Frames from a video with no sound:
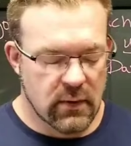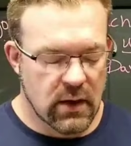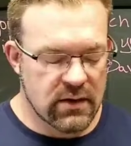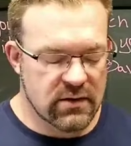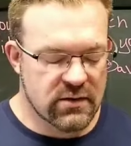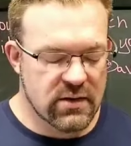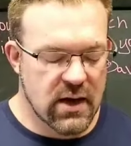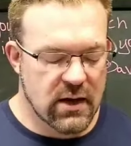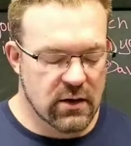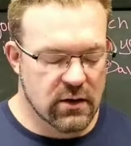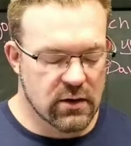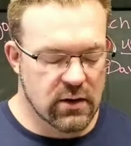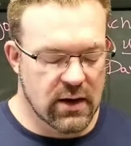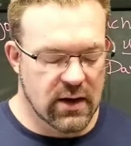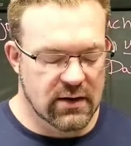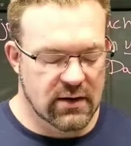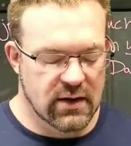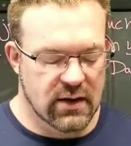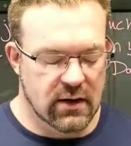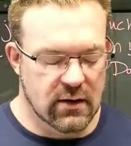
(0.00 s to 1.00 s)
it's not a good
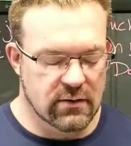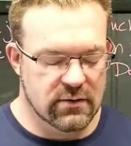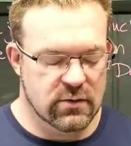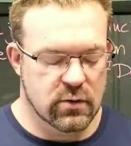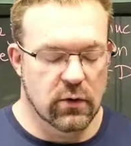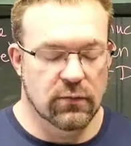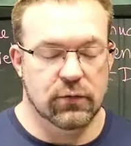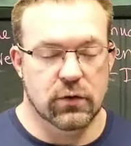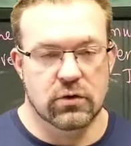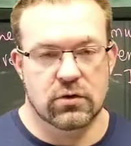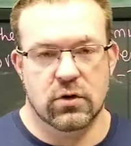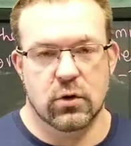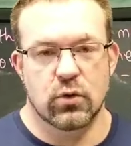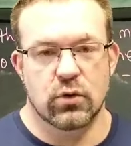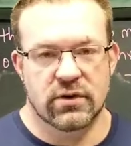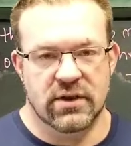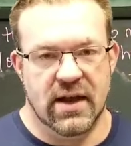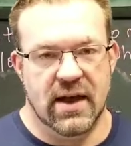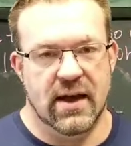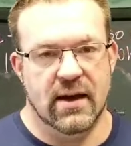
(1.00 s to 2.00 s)
idea. So if you're
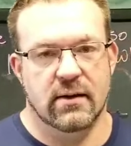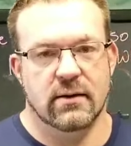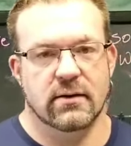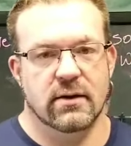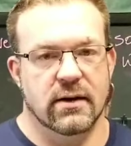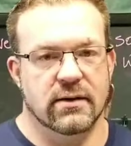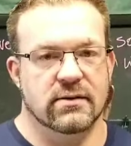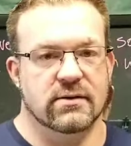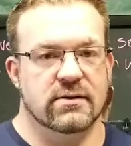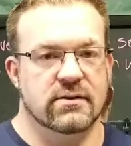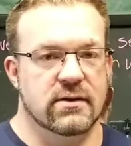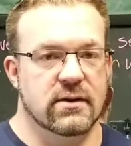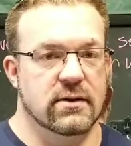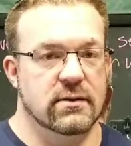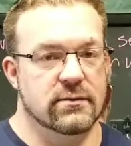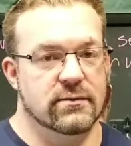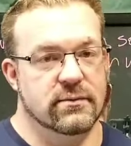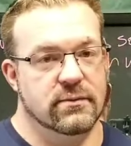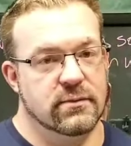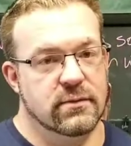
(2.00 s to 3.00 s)
doing that,
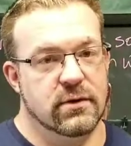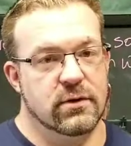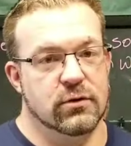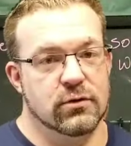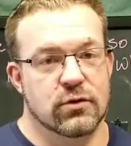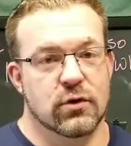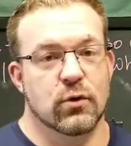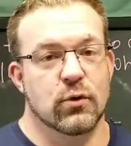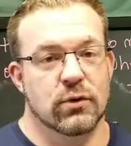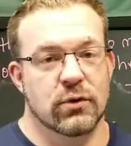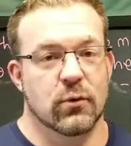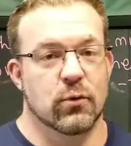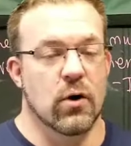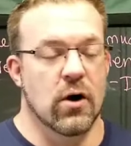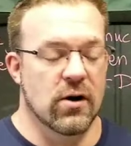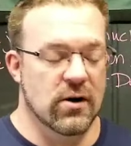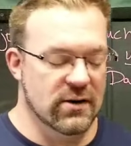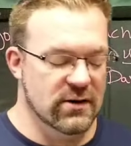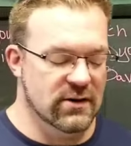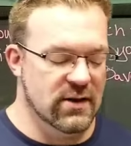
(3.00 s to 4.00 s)
you're doing the
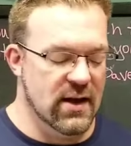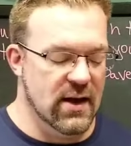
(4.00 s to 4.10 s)
wrong